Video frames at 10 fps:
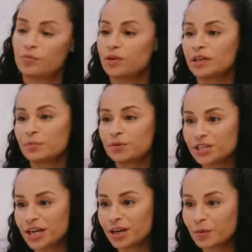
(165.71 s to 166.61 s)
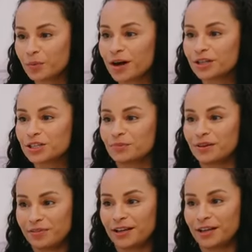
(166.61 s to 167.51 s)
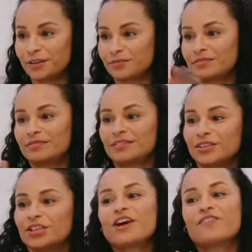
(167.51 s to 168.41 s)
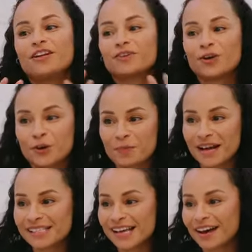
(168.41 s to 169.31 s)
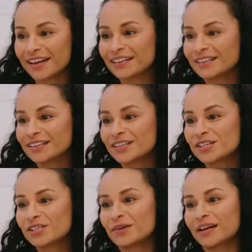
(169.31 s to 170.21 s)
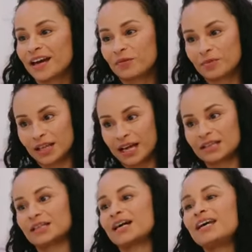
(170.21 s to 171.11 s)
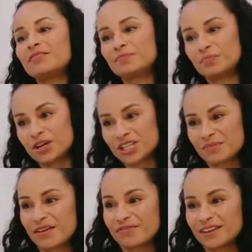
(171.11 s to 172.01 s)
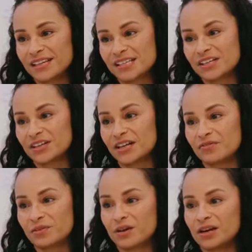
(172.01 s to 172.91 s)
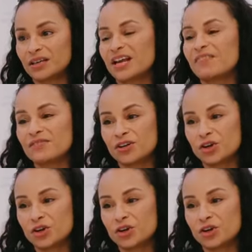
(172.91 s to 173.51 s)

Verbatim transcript: I really appreciate your apology, but I feel like you never even heard my side. So again, we're like kind of brushing my feelings underneath the rug. You never